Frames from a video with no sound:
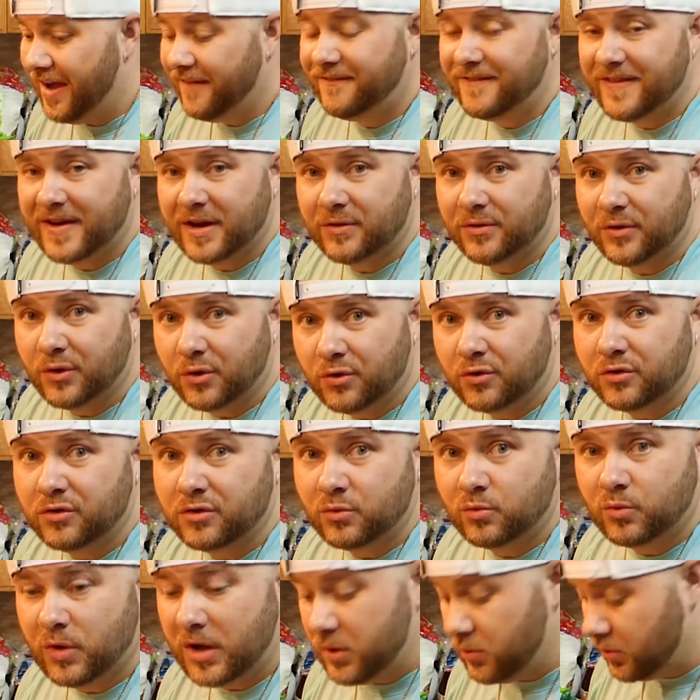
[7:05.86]
found the only
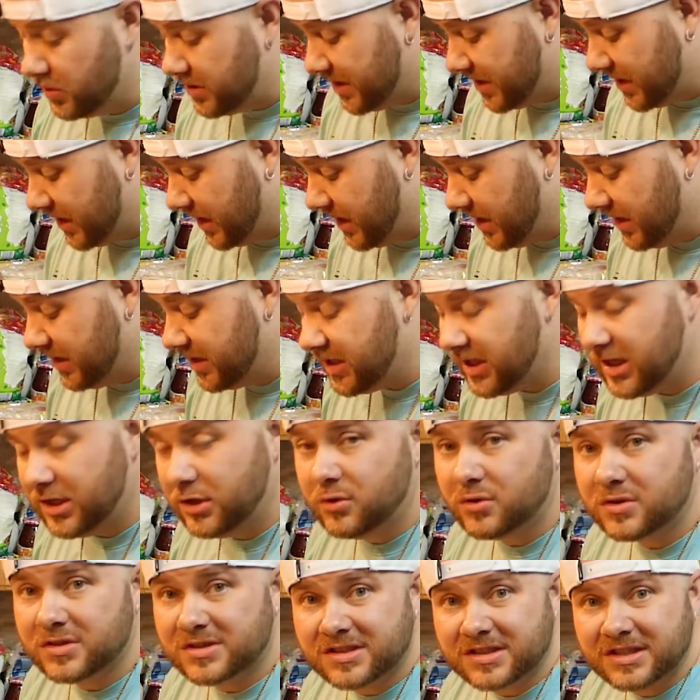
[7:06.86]
way was to
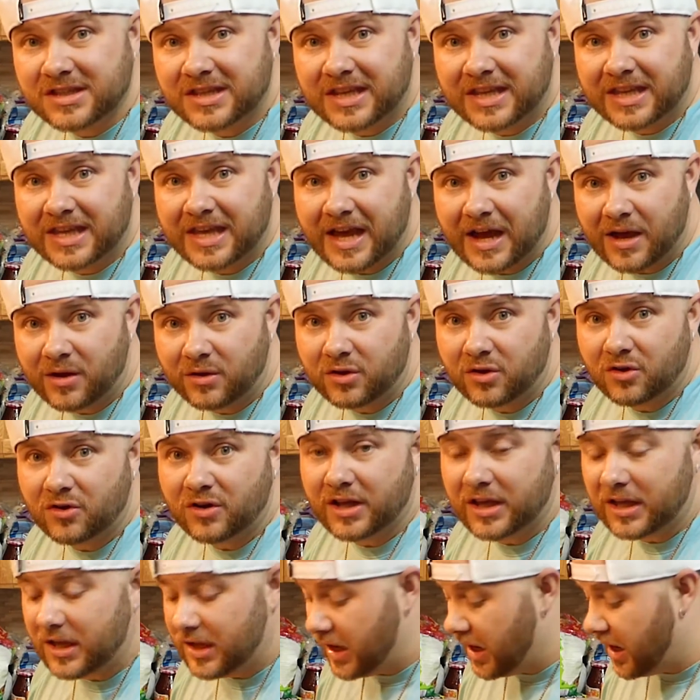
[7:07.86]
continuously
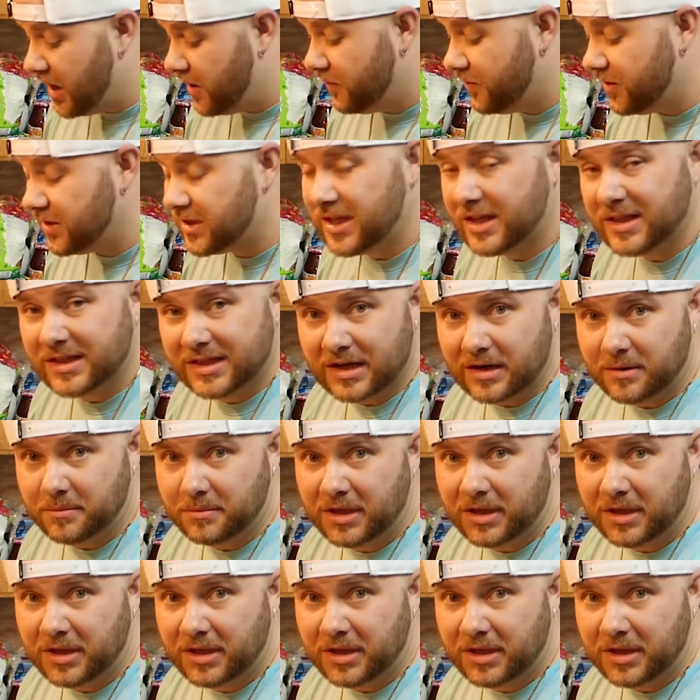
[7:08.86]
calculate everything that I'm